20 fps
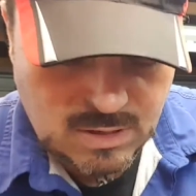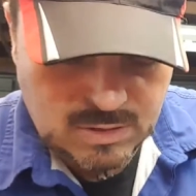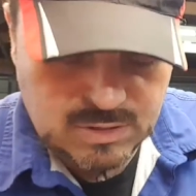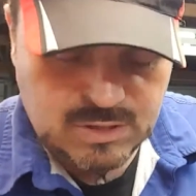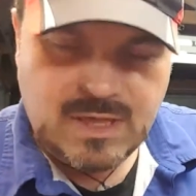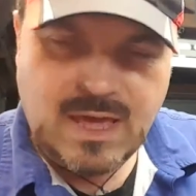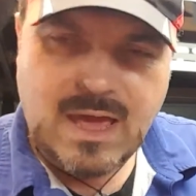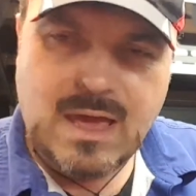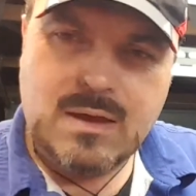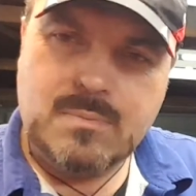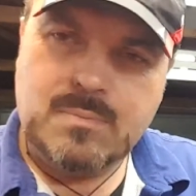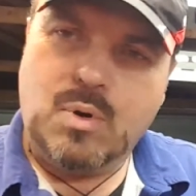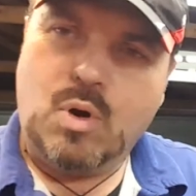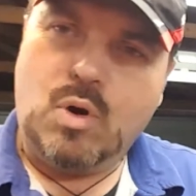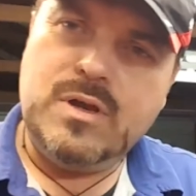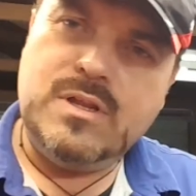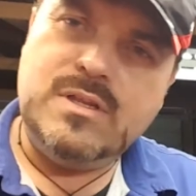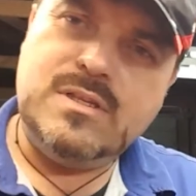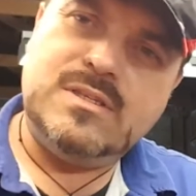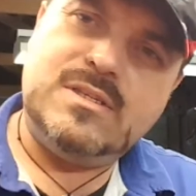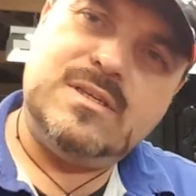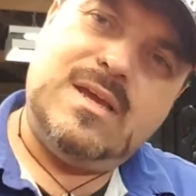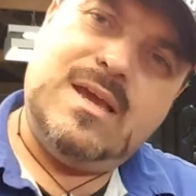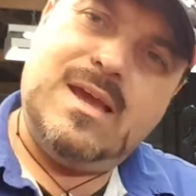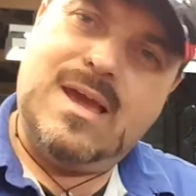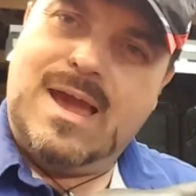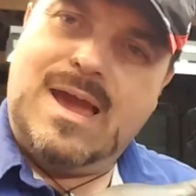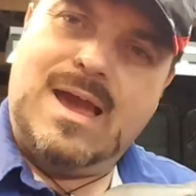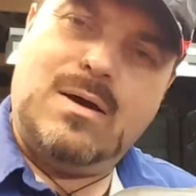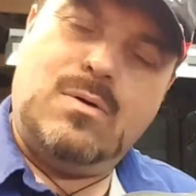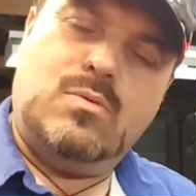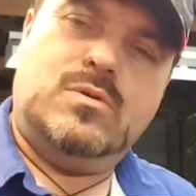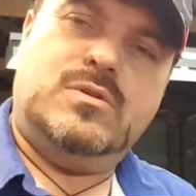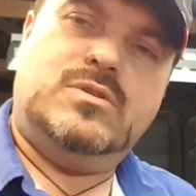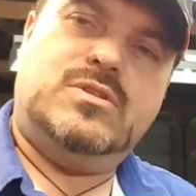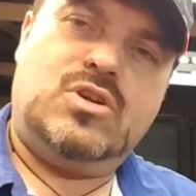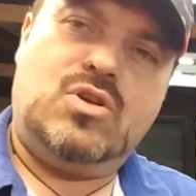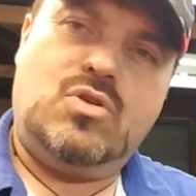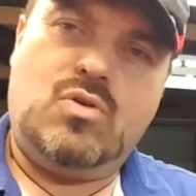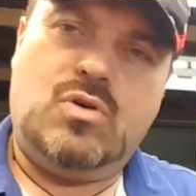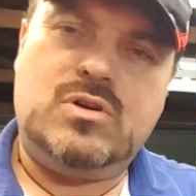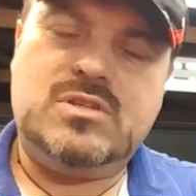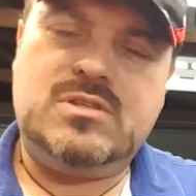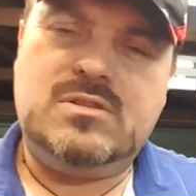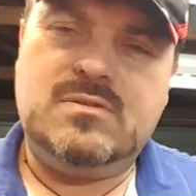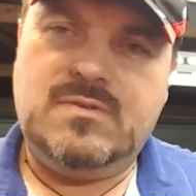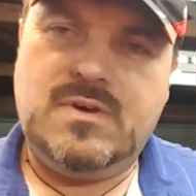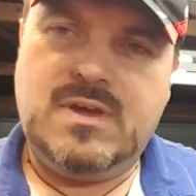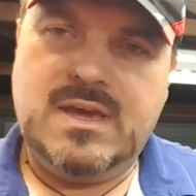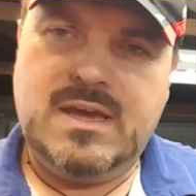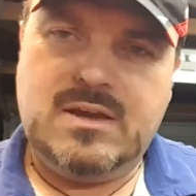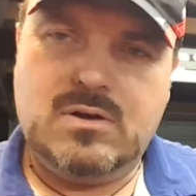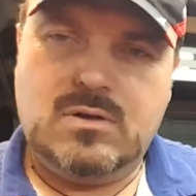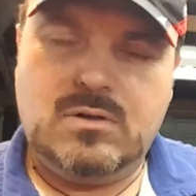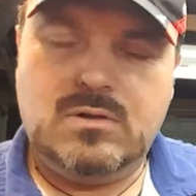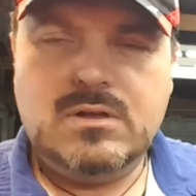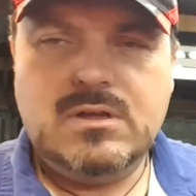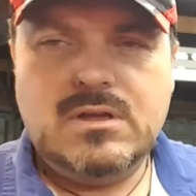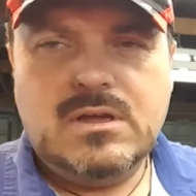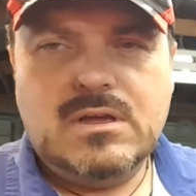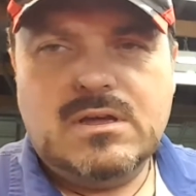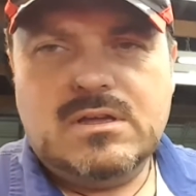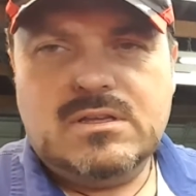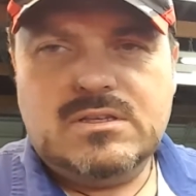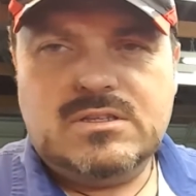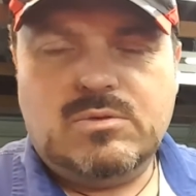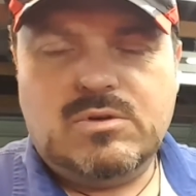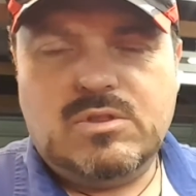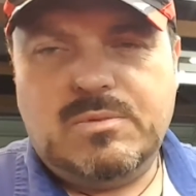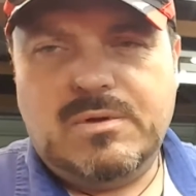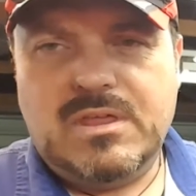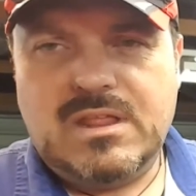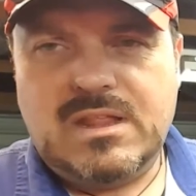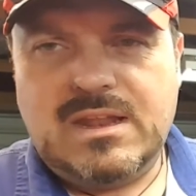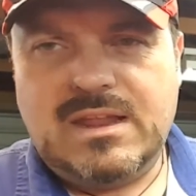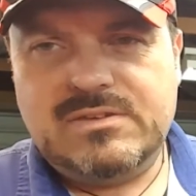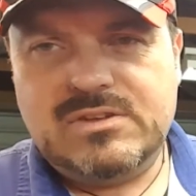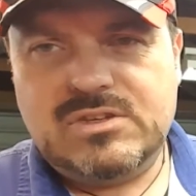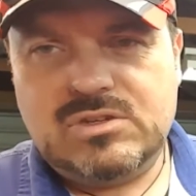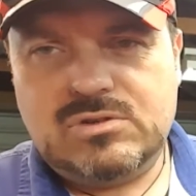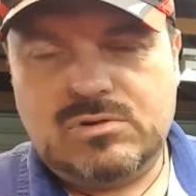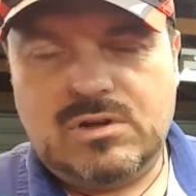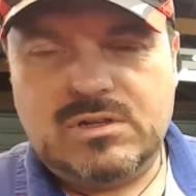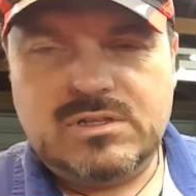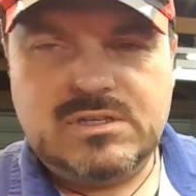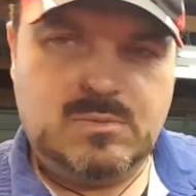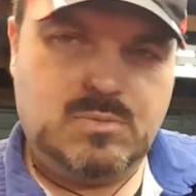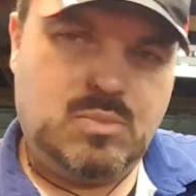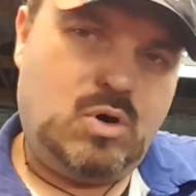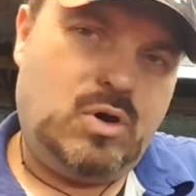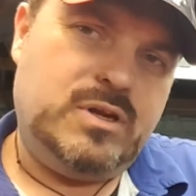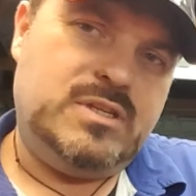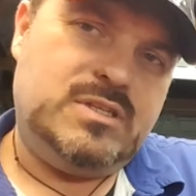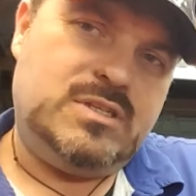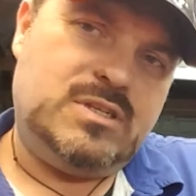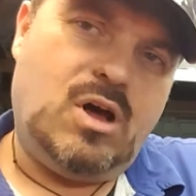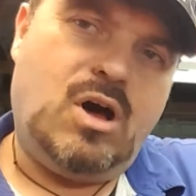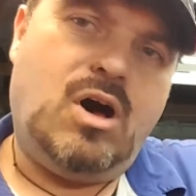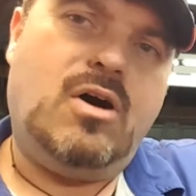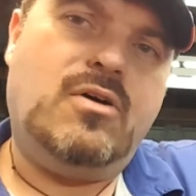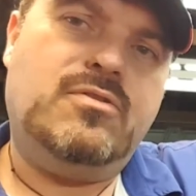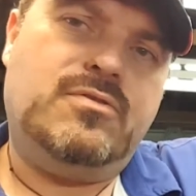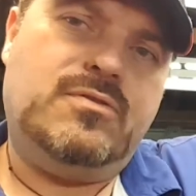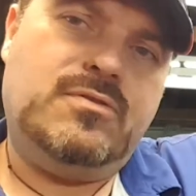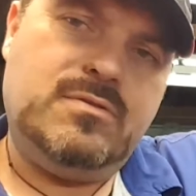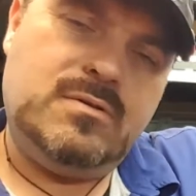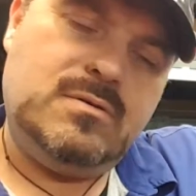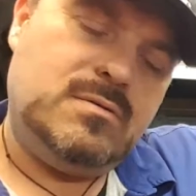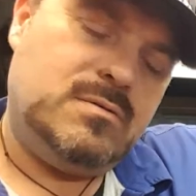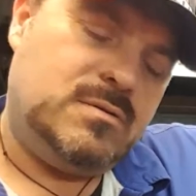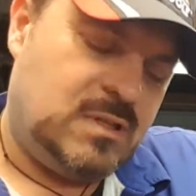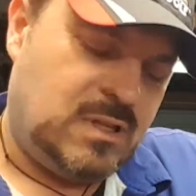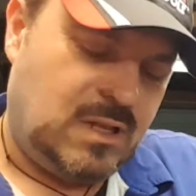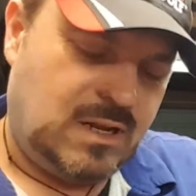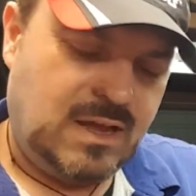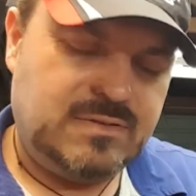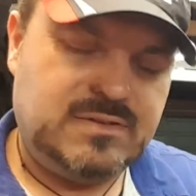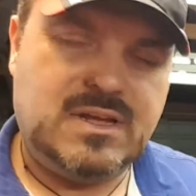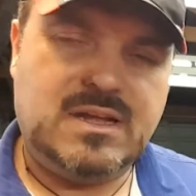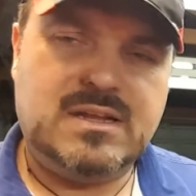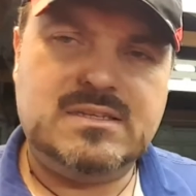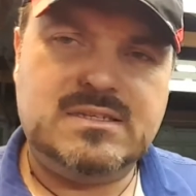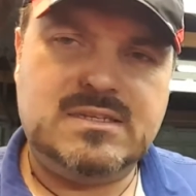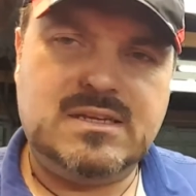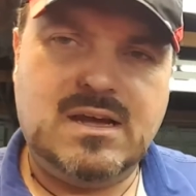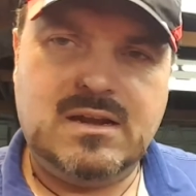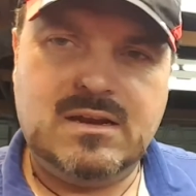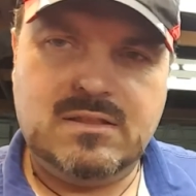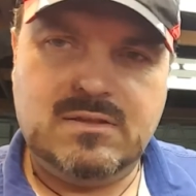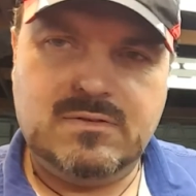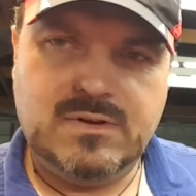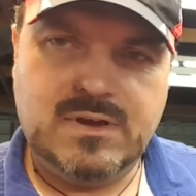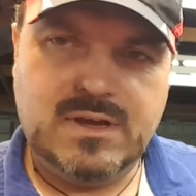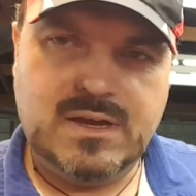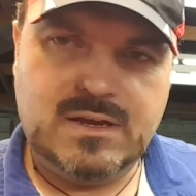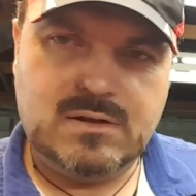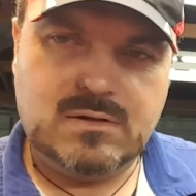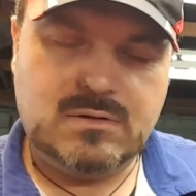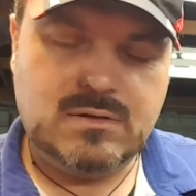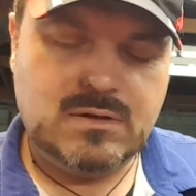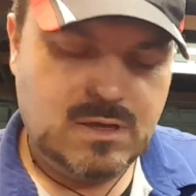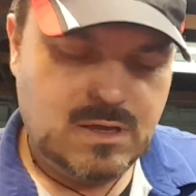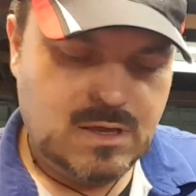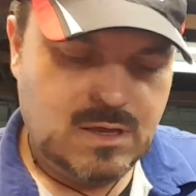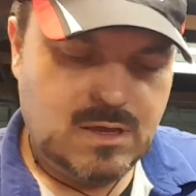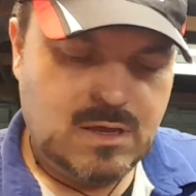So that points outwards across the vehicle. So with it being the left strut, it points off to the left hand side of the vehicle,